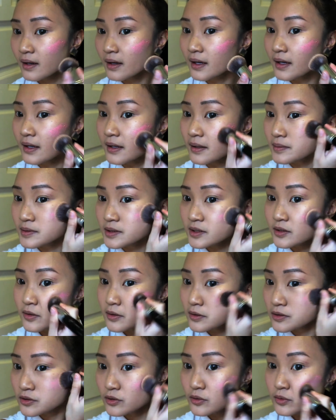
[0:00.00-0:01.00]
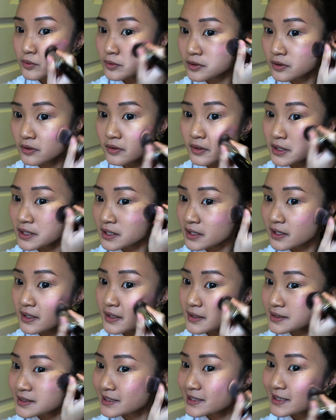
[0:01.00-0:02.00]
And I'm just going to swirl
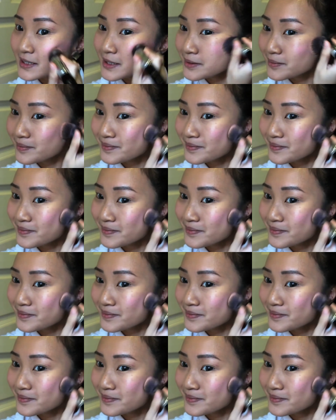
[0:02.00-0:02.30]
this.